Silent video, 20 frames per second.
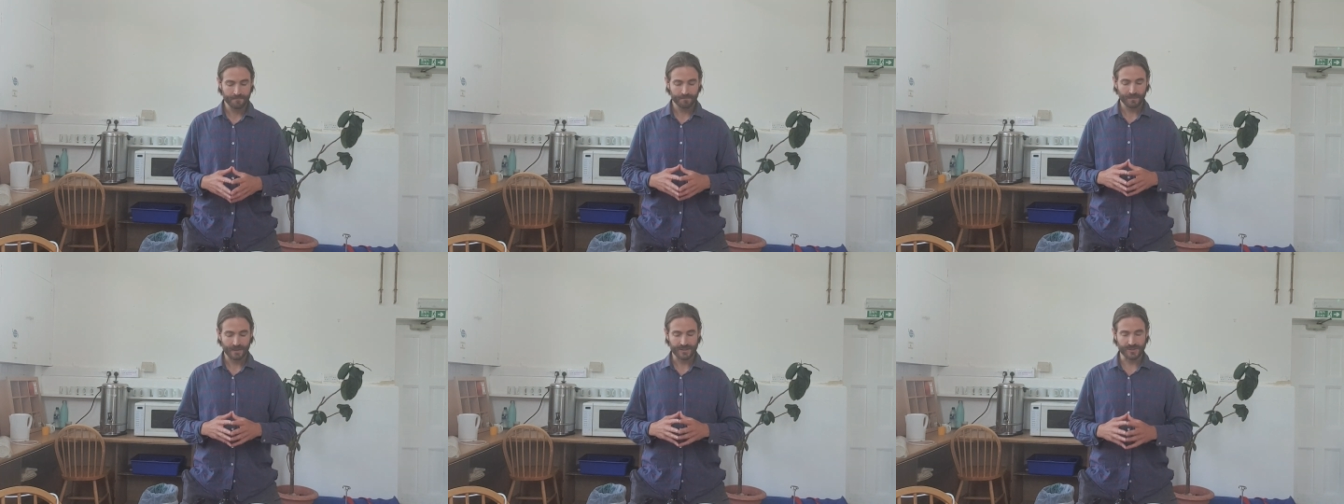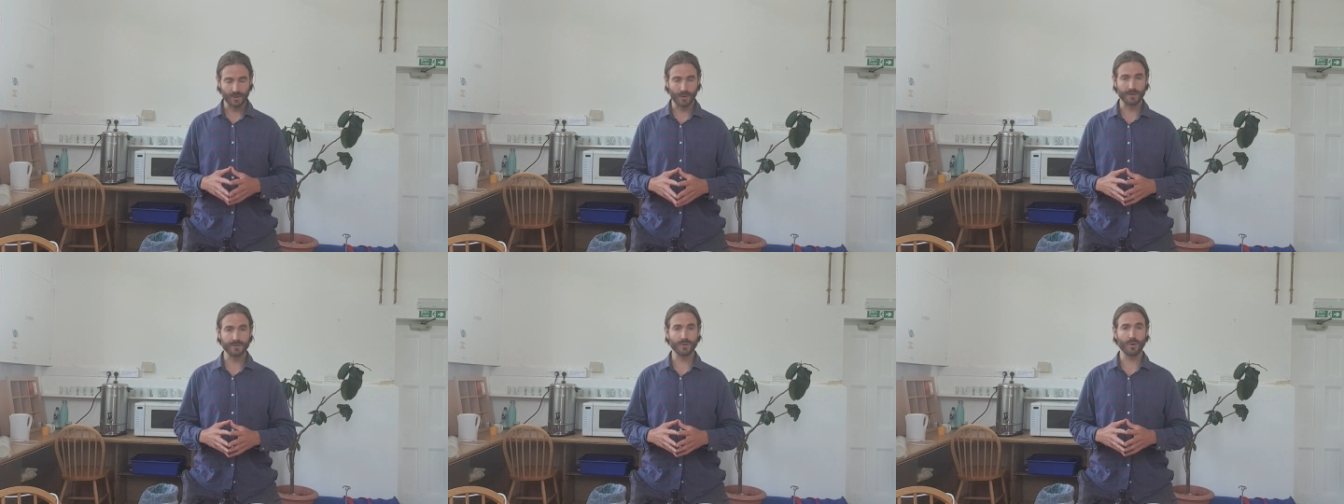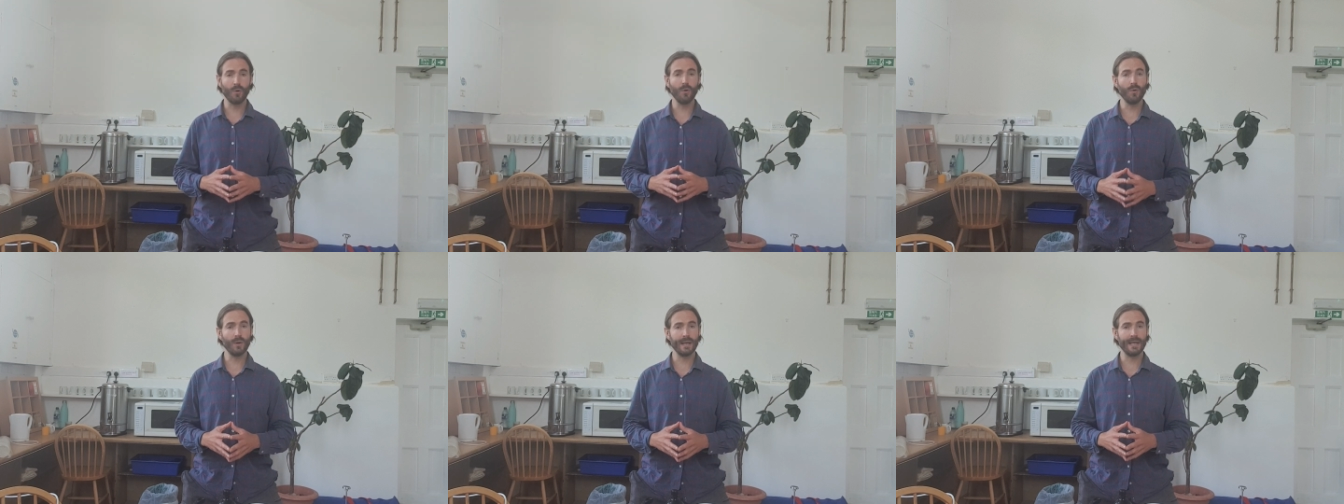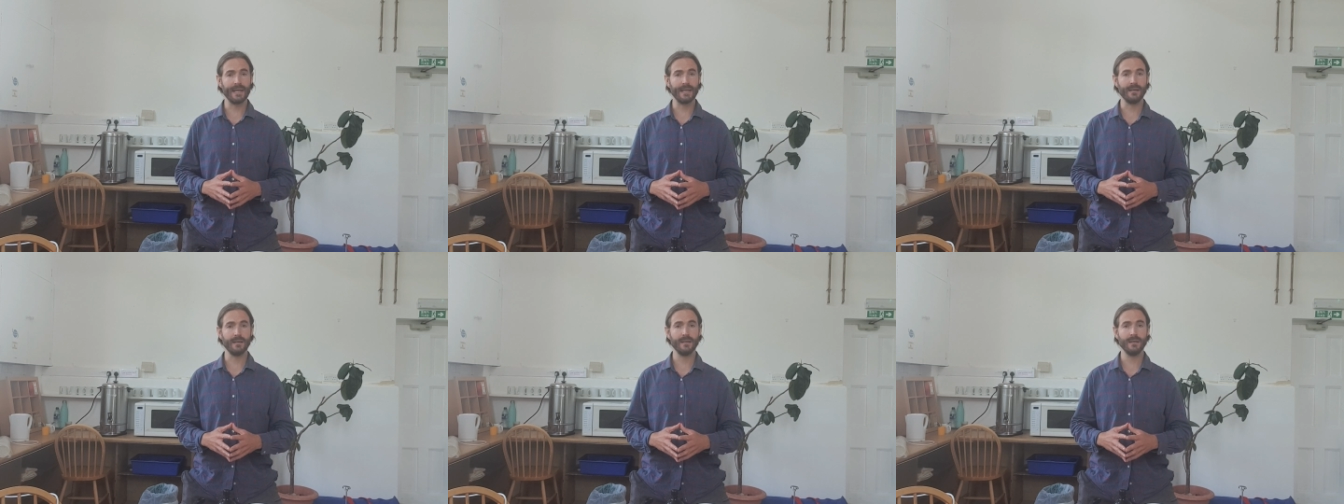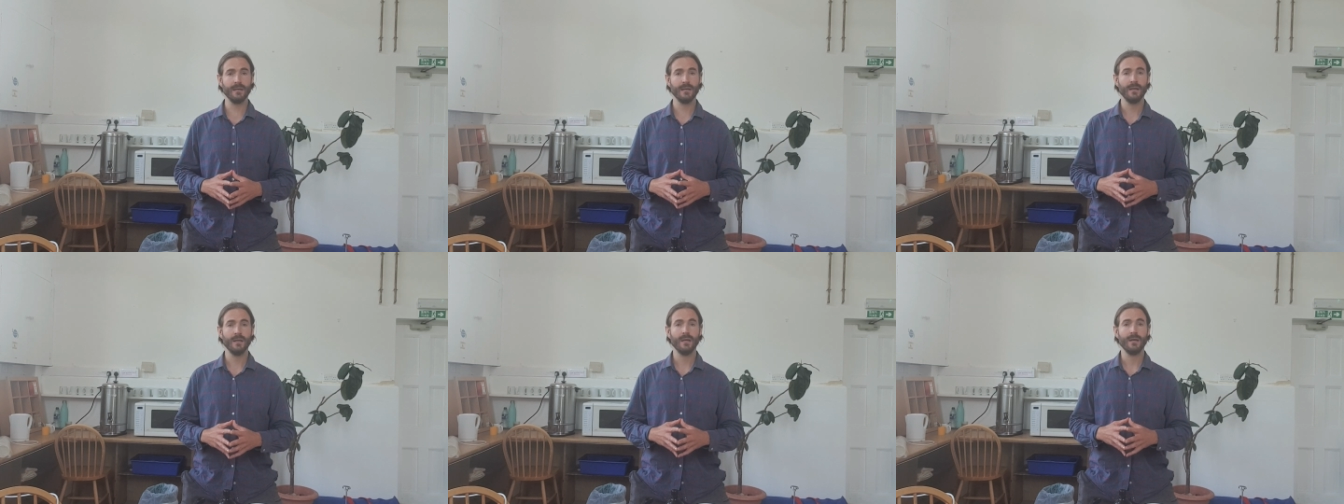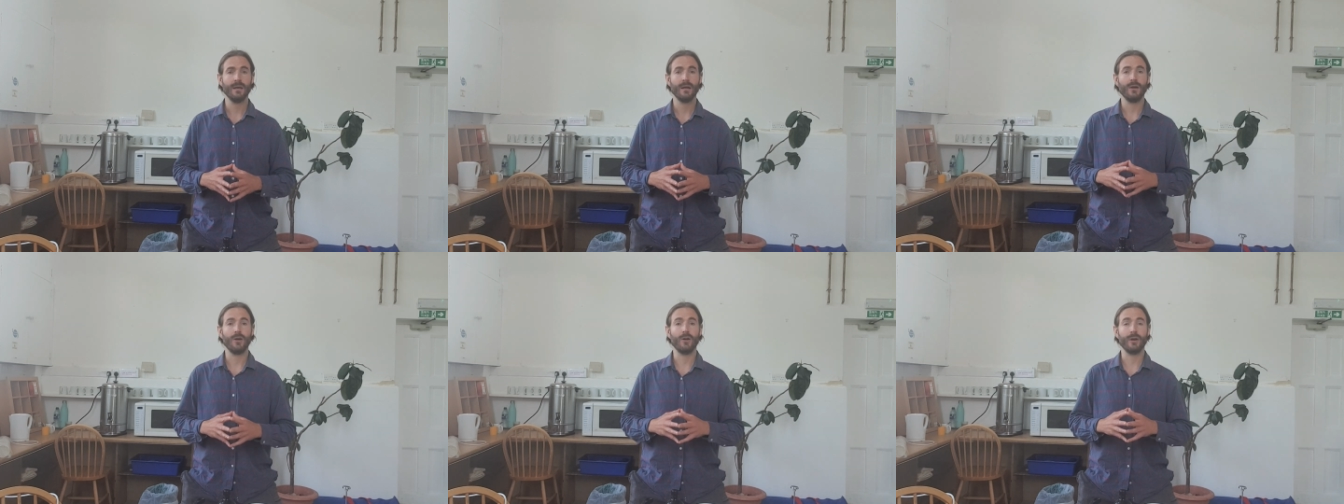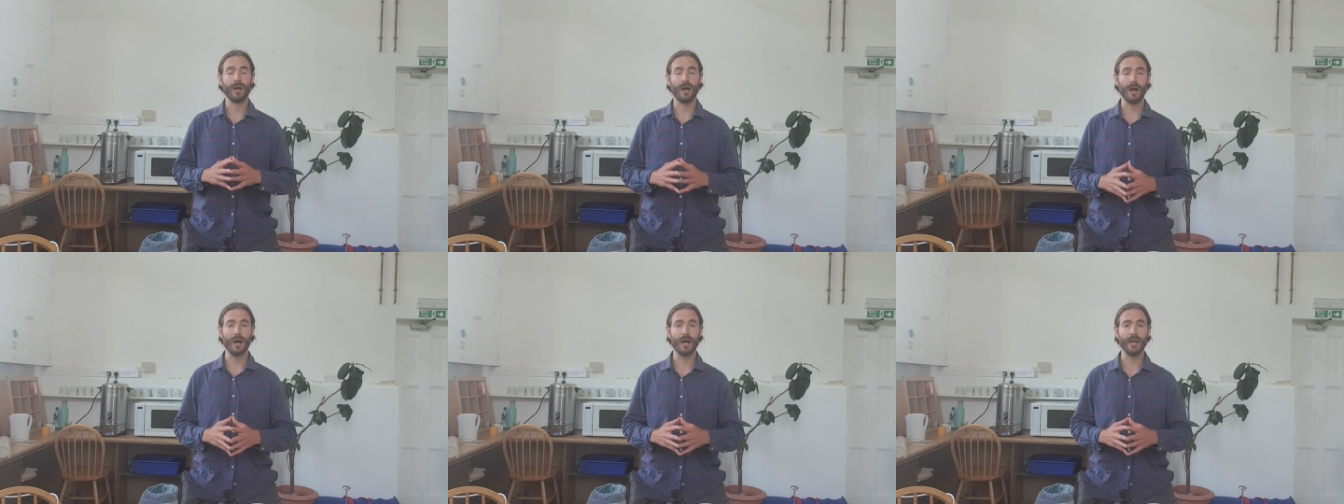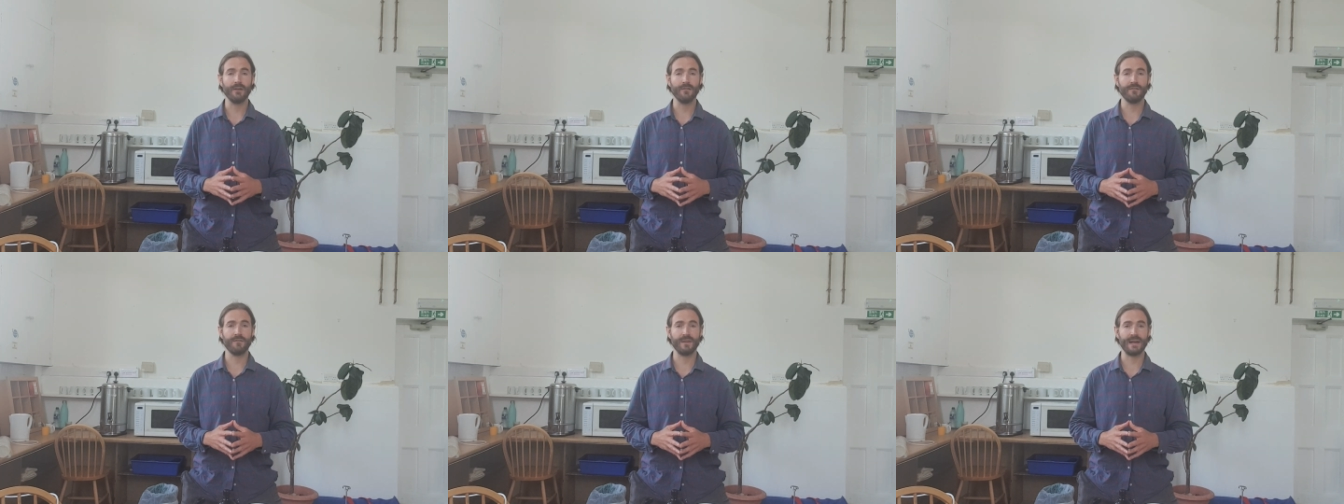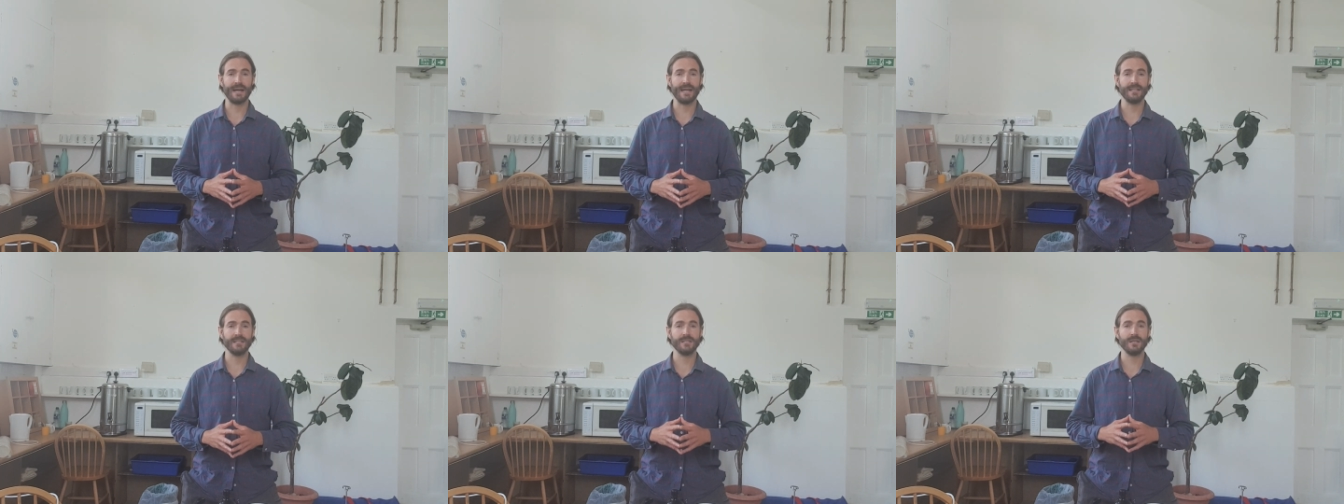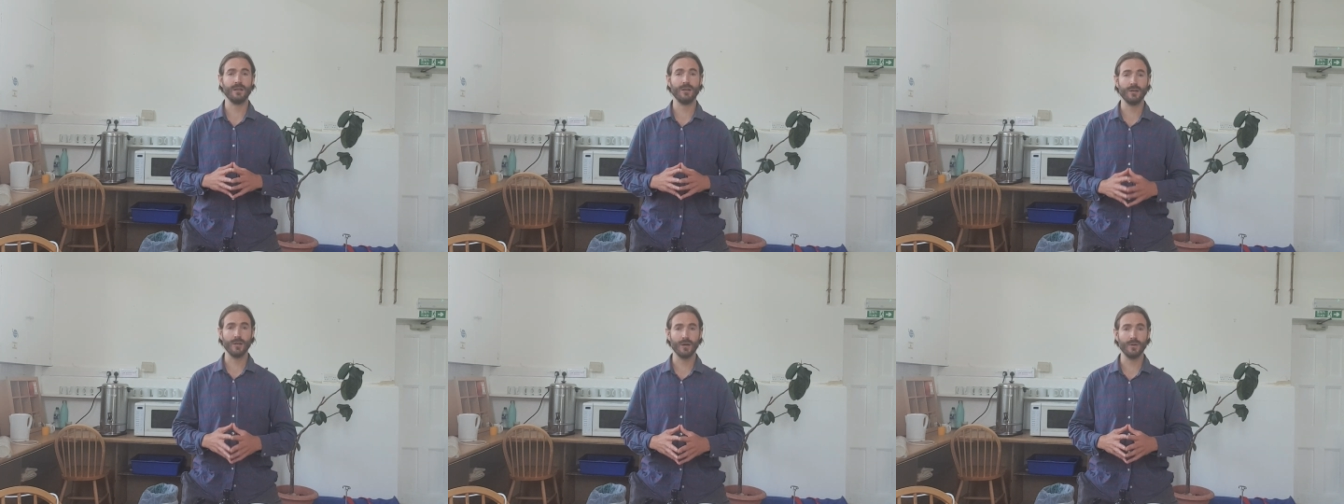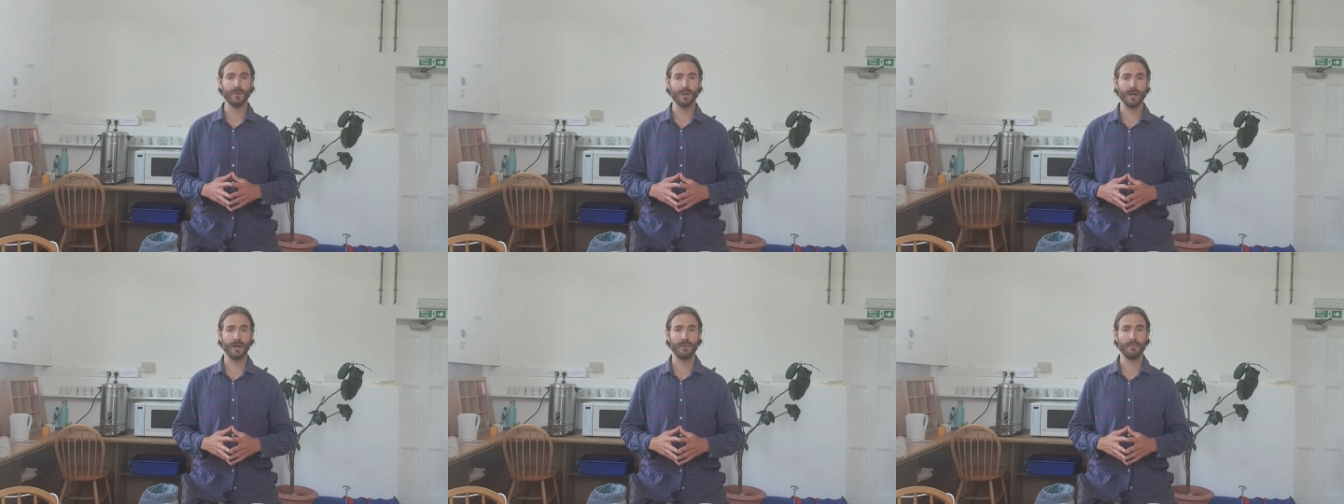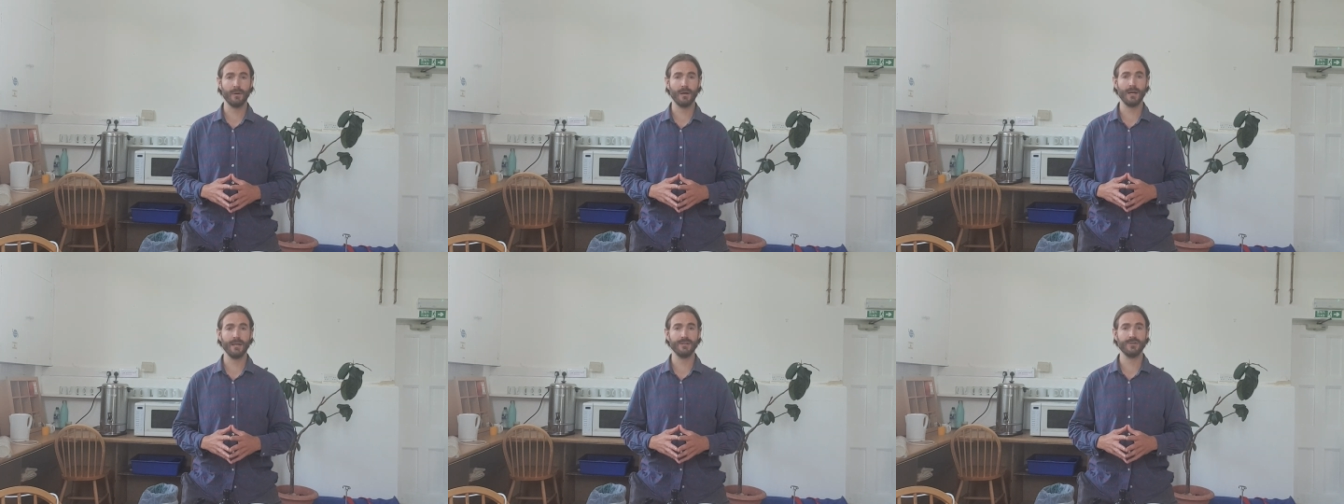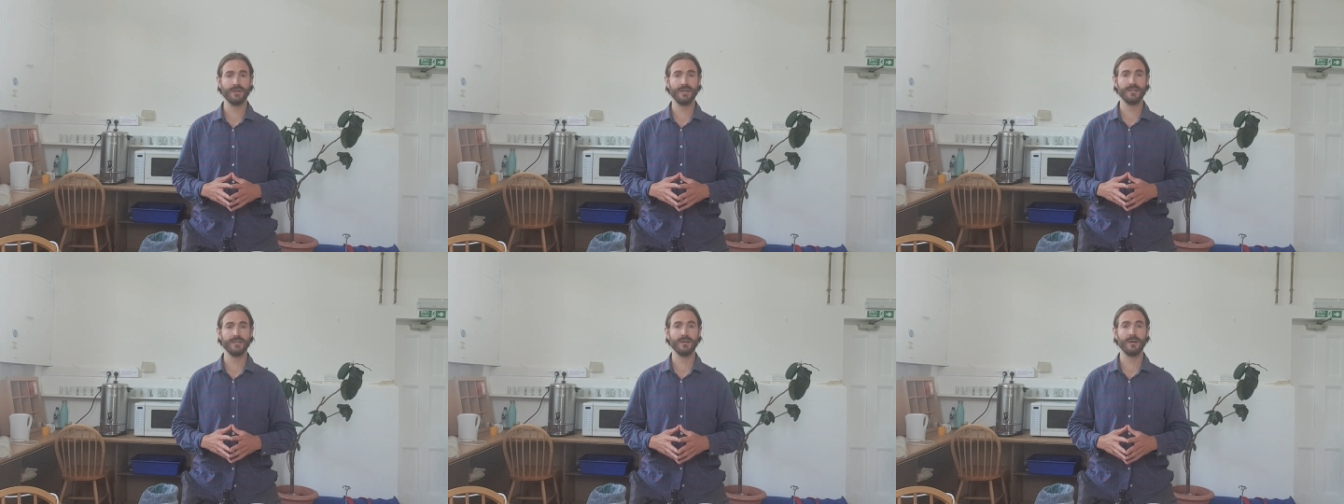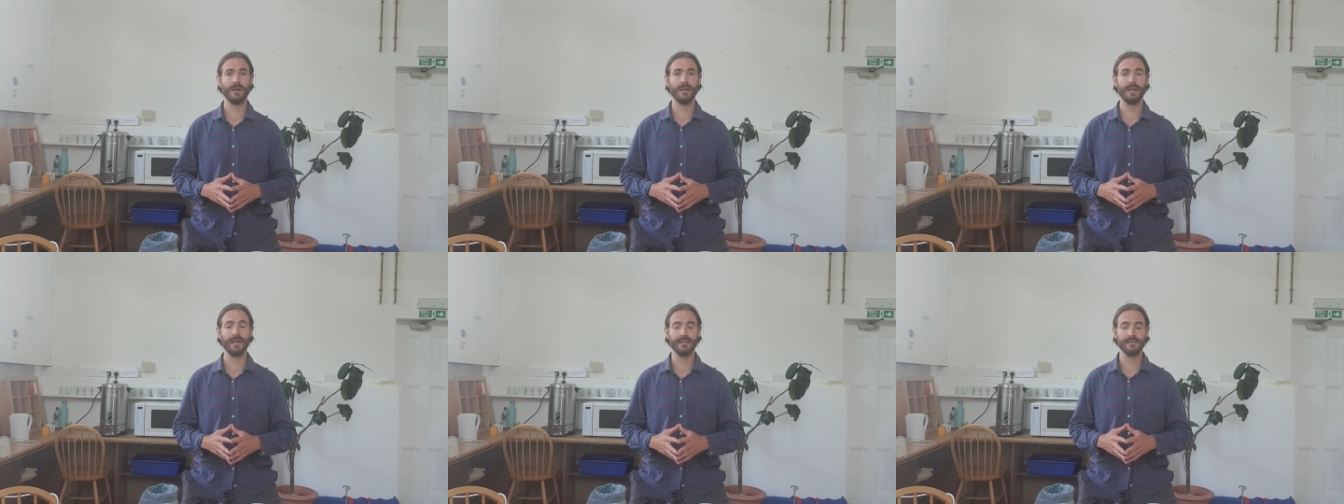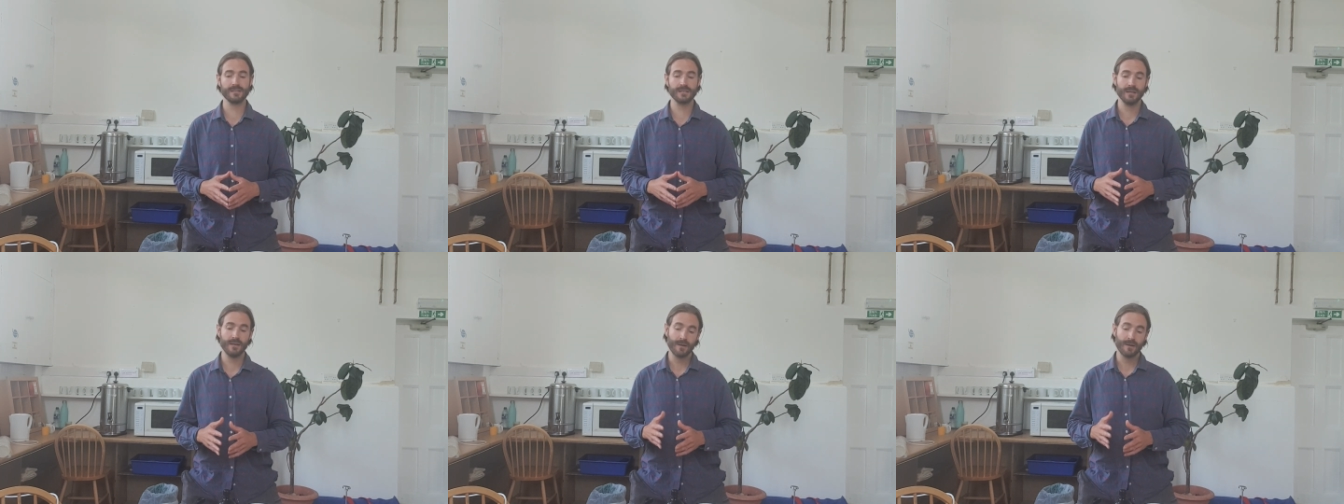So I was all in on a high fat, low carbohydrate diet,